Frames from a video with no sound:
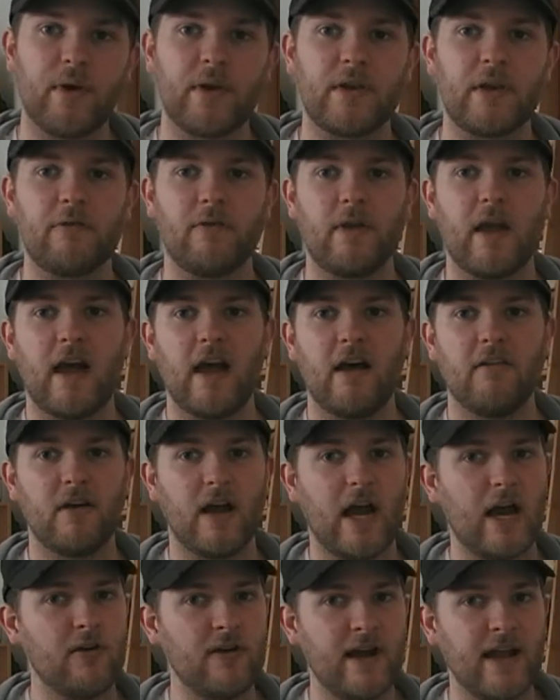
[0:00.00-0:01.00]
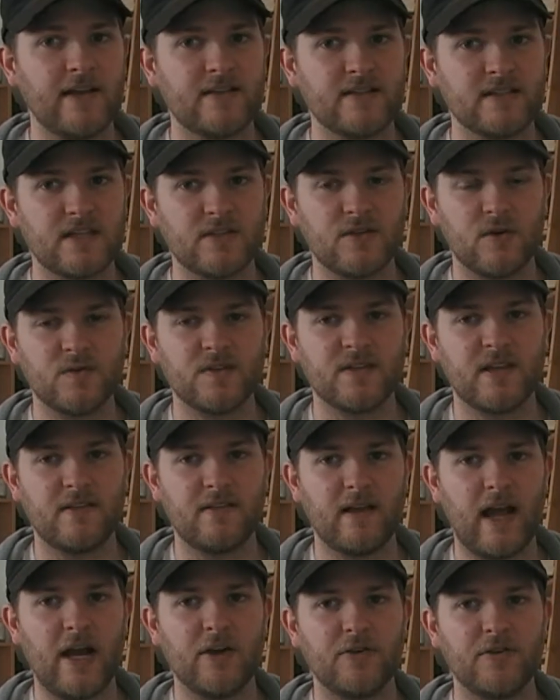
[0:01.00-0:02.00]
But if you have Iron Hands that don't
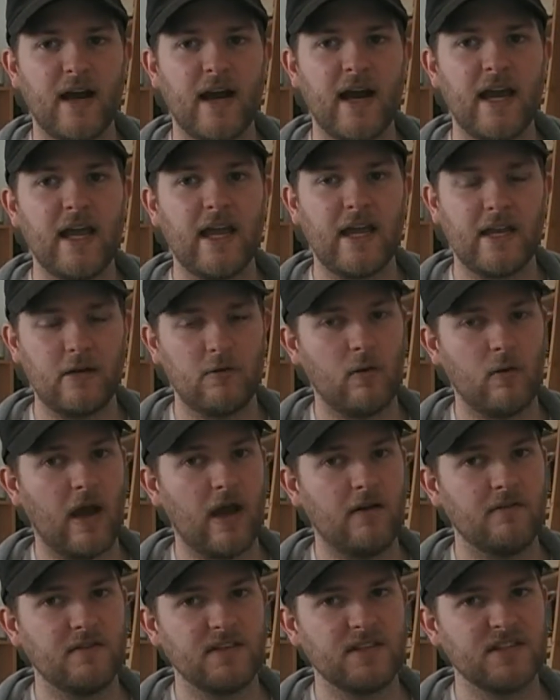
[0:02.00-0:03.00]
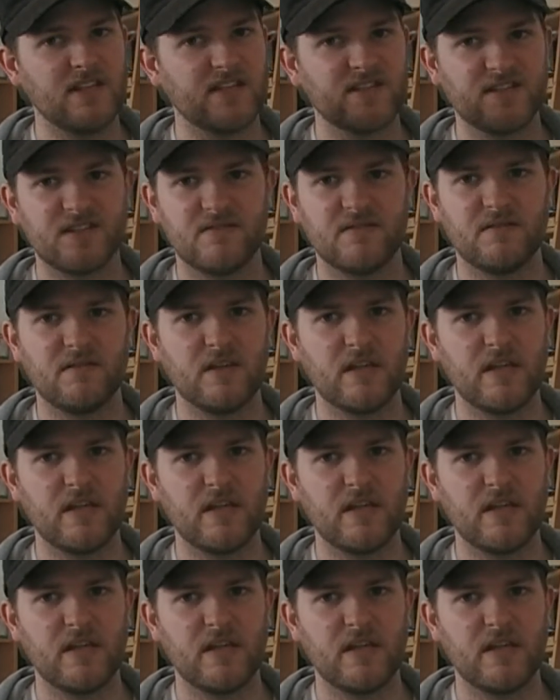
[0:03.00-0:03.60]
see eye to eye and you have just